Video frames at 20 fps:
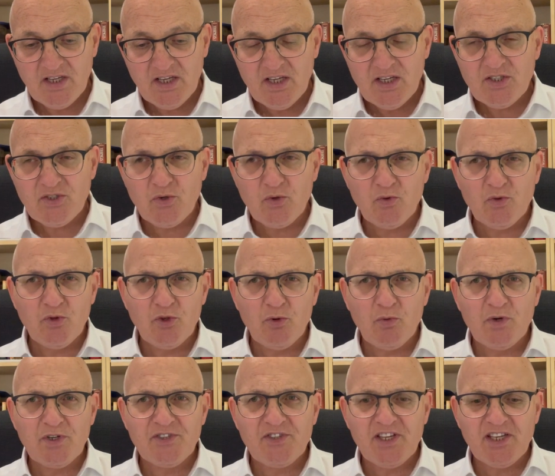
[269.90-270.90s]
So there
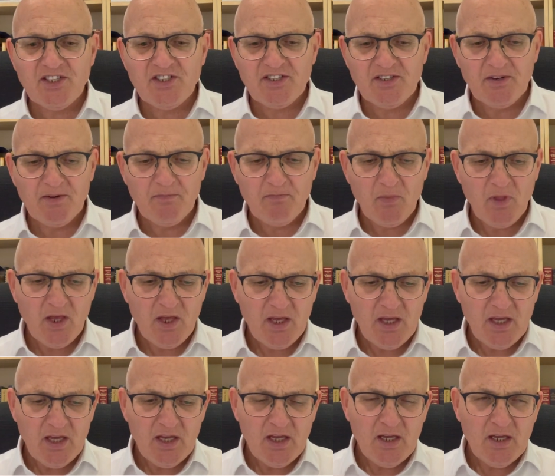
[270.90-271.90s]
was this
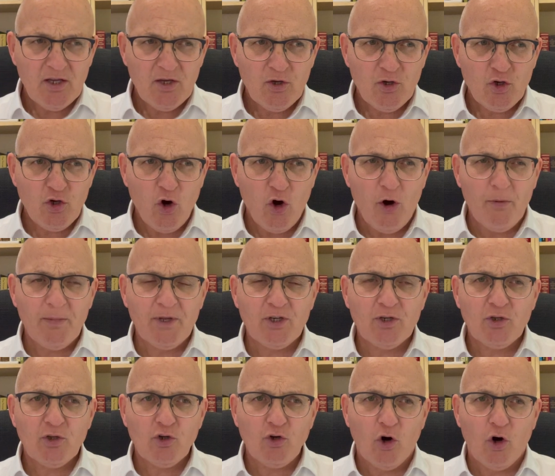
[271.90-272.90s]
common
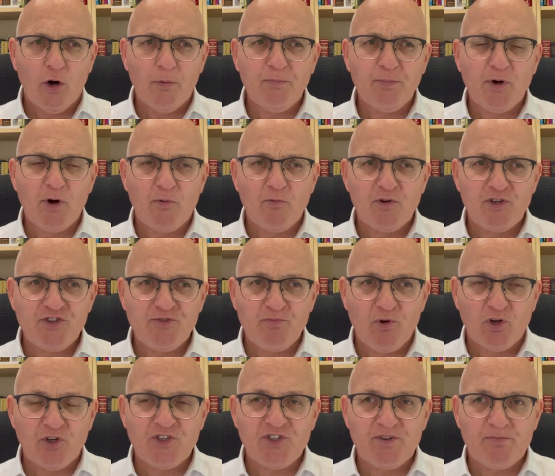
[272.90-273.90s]
corporate
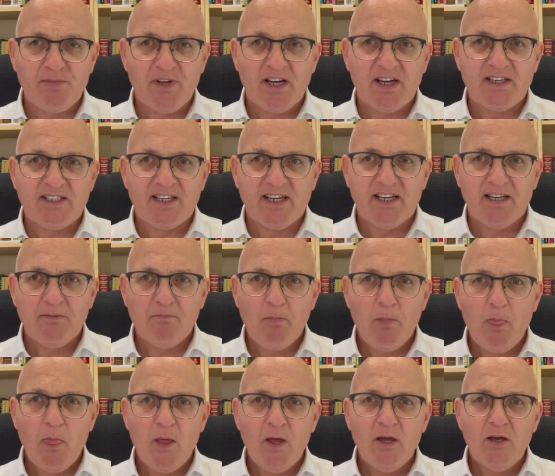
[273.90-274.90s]
responsibility
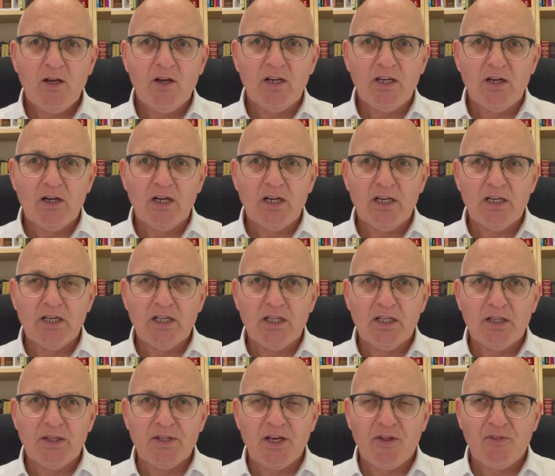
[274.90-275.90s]

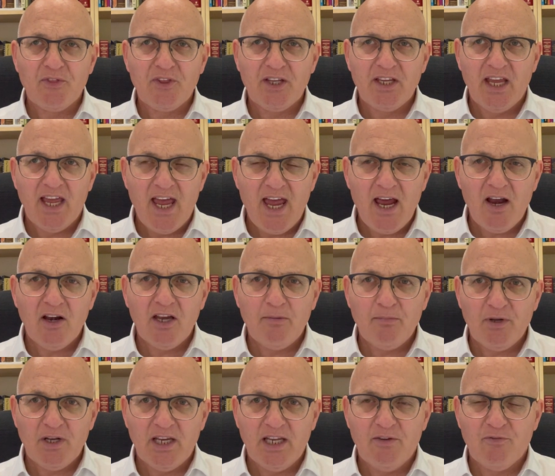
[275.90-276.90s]
that the early
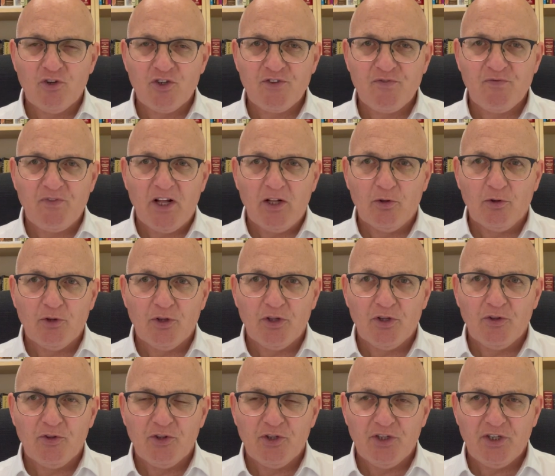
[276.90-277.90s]
believers felt
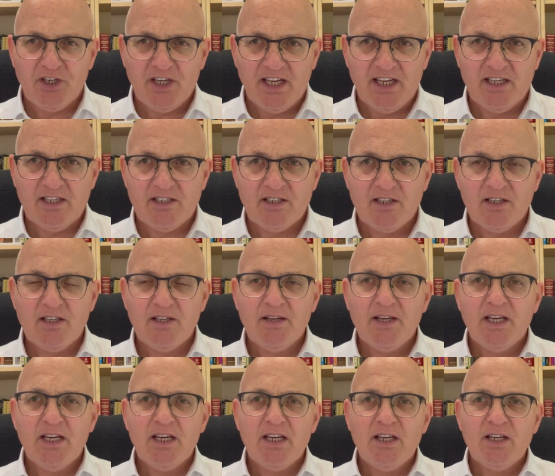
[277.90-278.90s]
the need
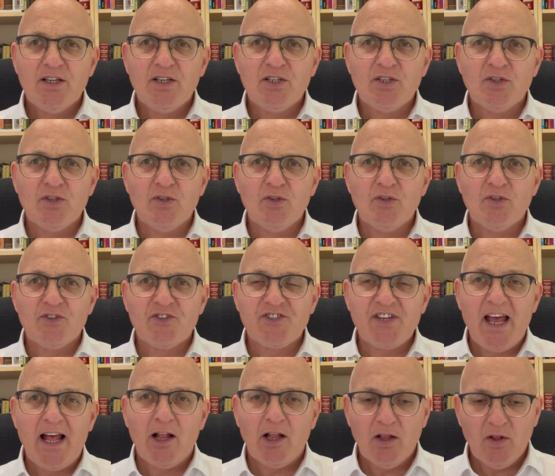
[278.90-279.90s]
to
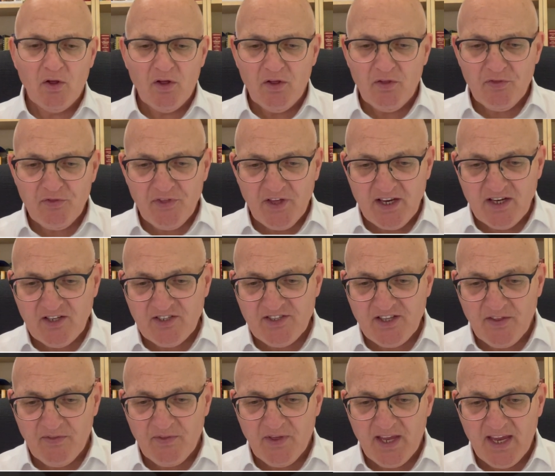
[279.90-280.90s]
sell things
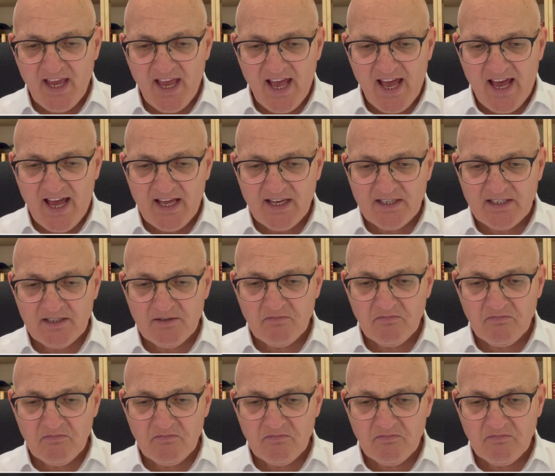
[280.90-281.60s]
that they had